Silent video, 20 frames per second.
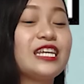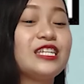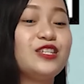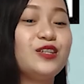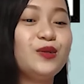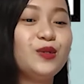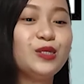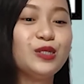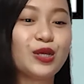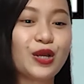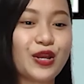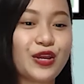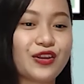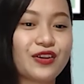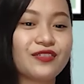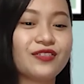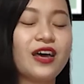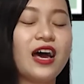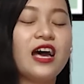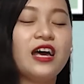You
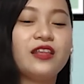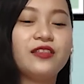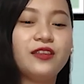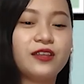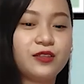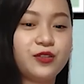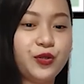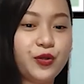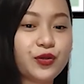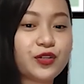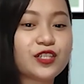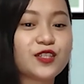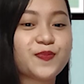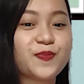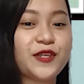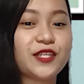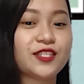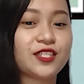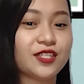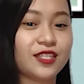learned that your
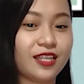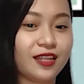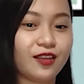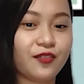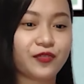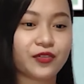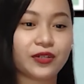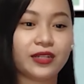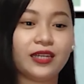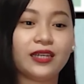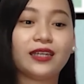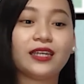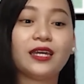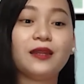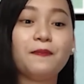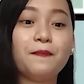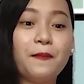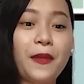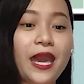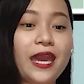speech delivery
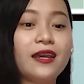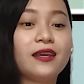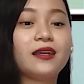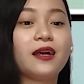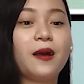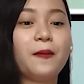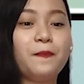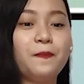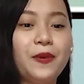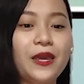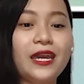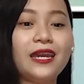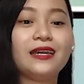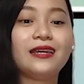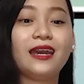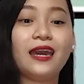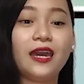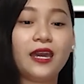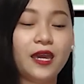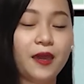can make a big
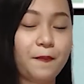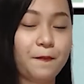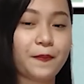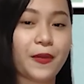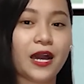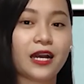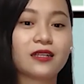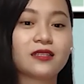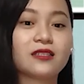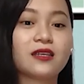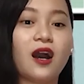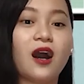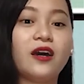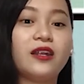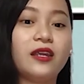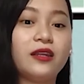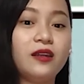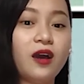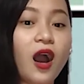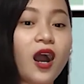impact
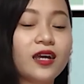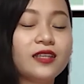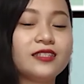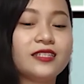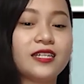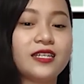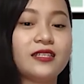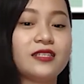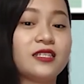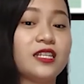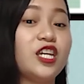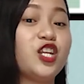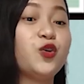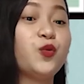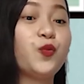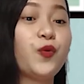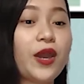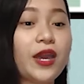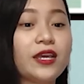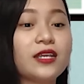on an audience
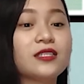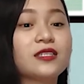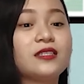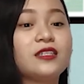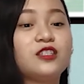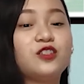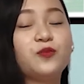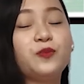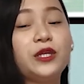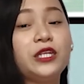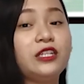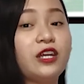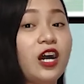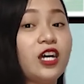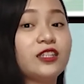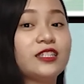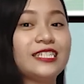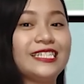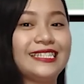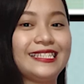in ways that you may
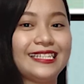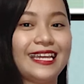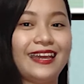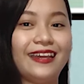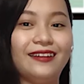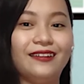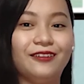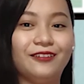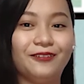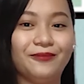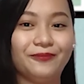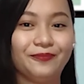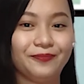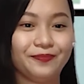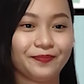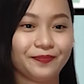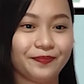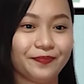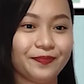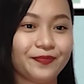not intend.
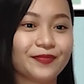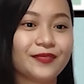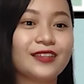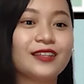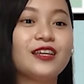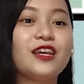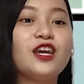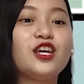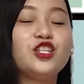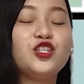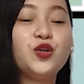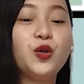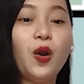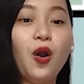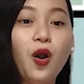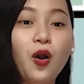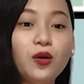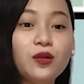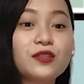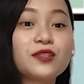You
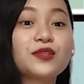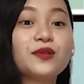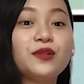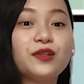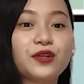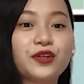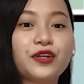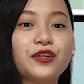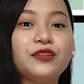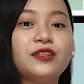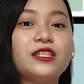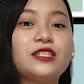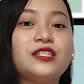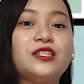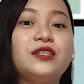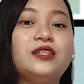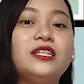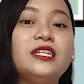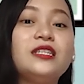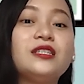also learned that
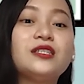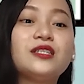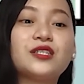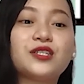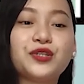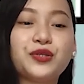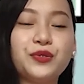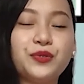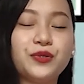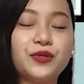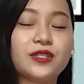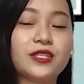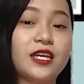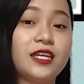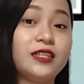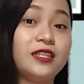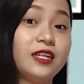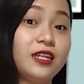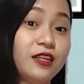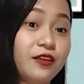you need to choose
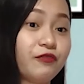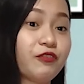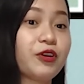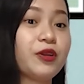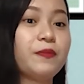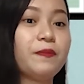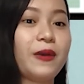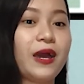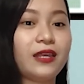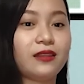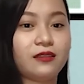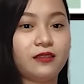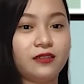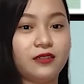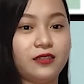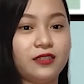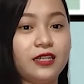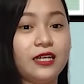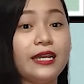a delivery method,